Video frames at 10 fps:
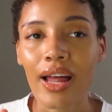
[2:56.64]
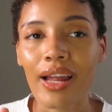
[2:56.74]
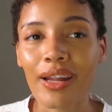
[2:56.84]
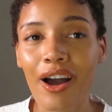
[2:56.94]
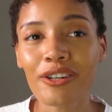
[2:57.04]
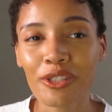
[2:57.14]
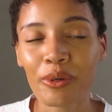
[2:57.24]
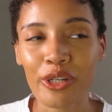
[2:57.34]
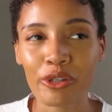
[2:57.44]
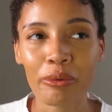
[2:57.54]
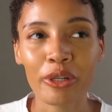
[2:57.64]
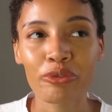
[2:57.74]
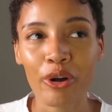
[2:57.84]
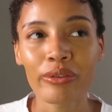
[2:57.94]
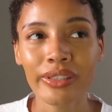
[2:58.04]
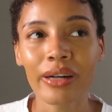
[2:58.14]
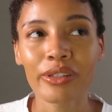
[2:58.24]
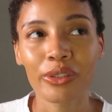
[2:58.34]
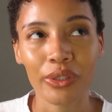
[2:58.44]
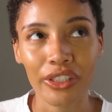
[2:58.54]
long story short, we drove down
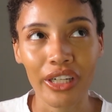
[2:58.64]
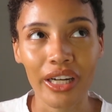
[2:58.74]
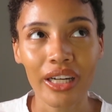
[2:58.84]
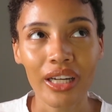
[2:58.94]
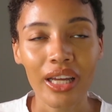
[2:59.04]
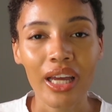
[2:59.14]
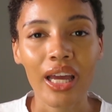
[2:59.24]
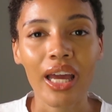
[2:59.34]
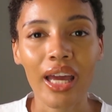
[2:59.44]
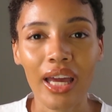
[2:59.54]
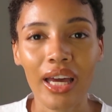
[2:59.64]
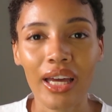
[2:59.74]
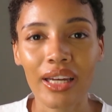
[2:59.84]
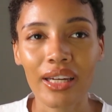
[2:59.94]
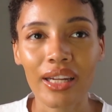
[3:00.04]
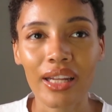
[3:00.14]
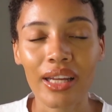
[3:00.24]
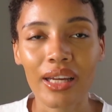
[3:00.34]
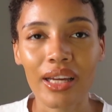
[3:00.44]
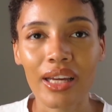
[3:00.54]
to Georgia and
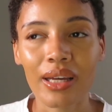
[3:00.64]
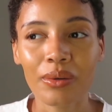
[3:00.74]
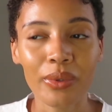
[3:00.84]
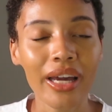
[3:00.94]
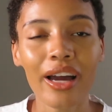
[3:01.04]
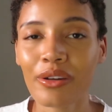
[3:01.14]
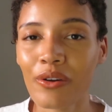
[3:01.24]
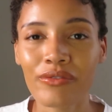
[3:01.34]
we had no